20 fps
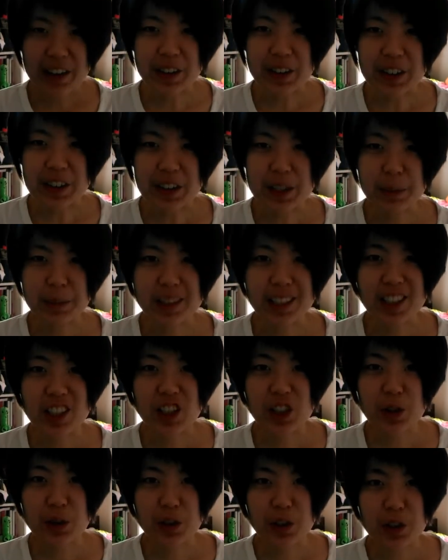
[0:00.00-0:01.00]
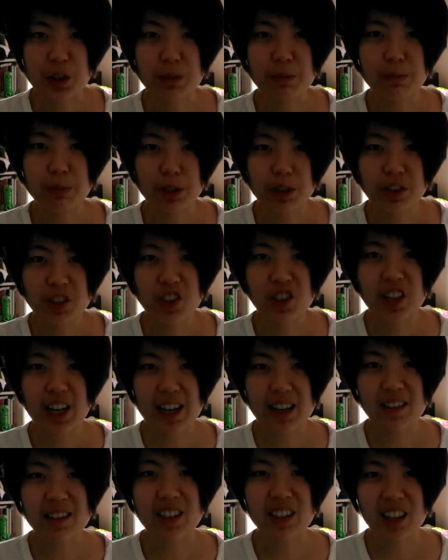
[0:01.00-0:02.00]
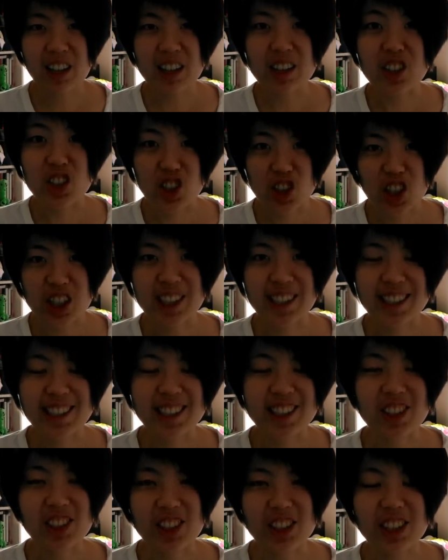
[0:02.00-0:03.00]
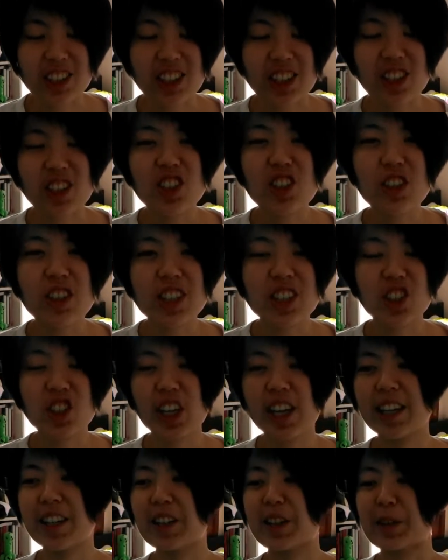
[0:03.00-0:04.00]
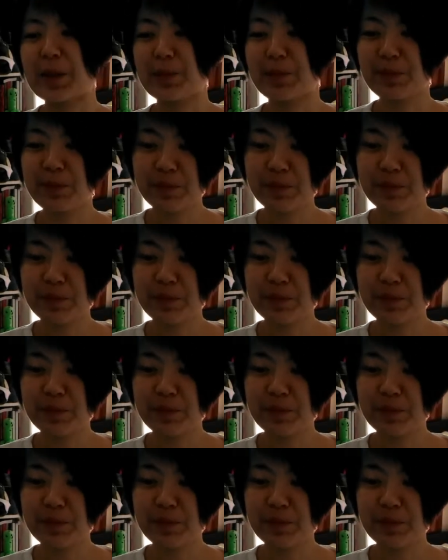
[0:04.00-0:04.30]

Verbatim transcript: You know, it's because you push down a lot of junk in into your shadow,